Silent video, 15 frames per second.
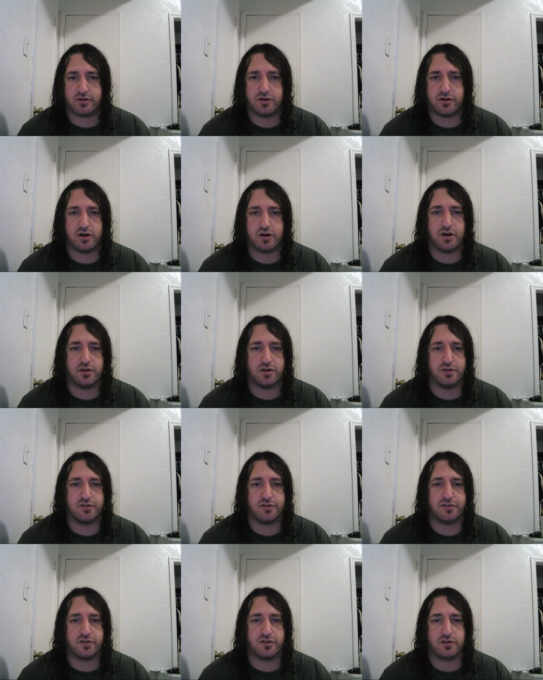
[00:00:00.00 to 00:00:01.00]

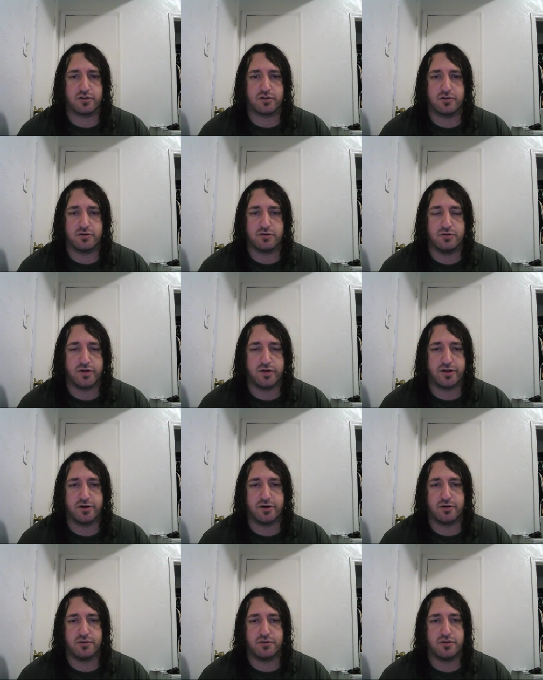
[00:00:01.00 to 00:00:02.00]
There's a girl who I
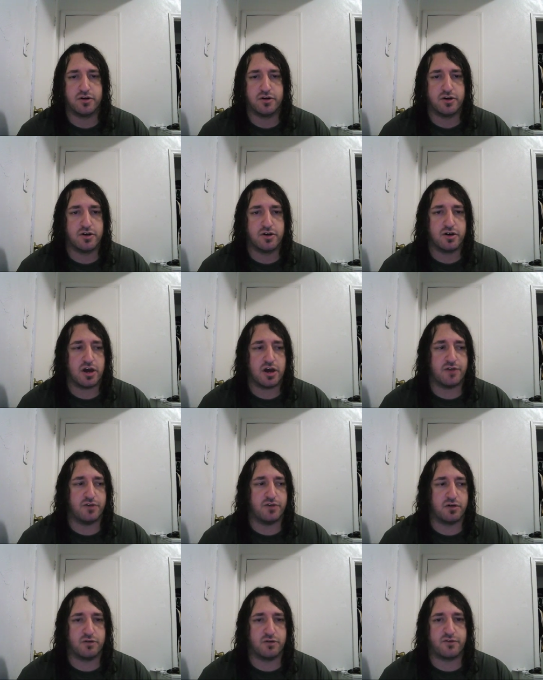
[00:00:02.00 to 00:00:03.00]
know, I've
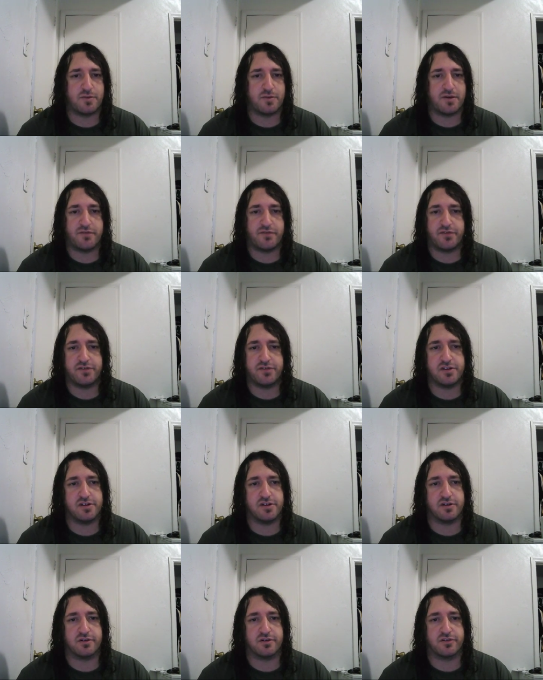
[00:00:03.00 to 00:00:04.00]
known her for about 15
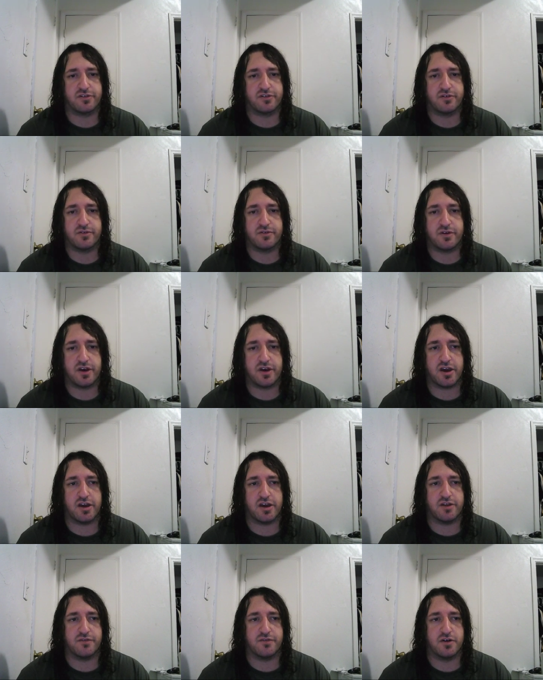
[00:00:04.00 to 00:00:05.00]
years,
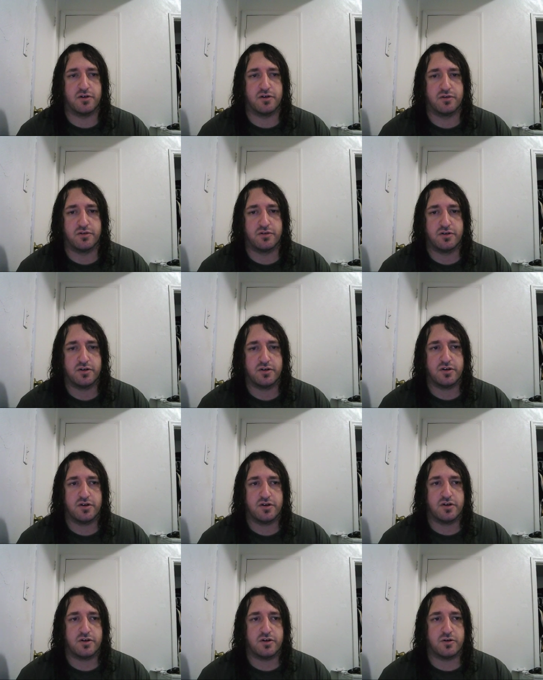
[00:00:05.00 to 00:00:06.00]
and I've known
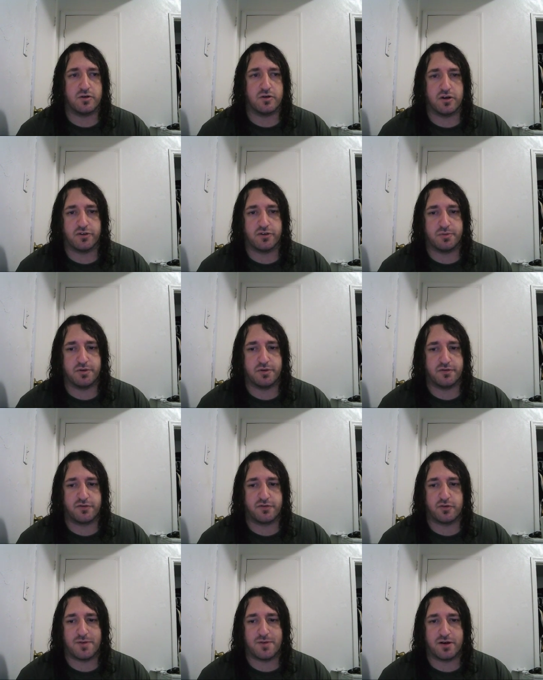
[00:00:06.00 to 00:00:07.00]
her husband
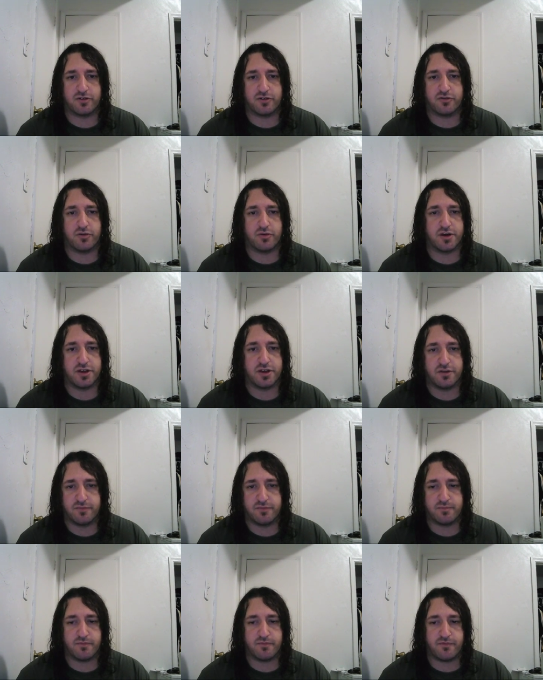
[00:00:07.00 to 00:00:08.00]
for about
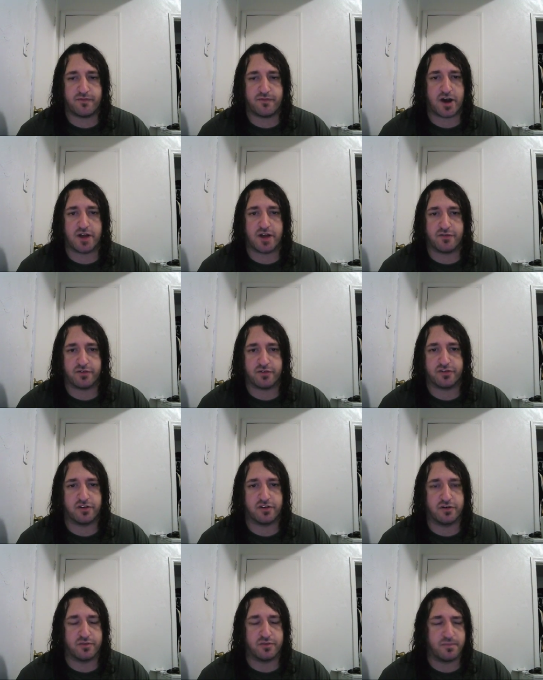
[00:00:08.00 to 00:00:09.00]
25 or so.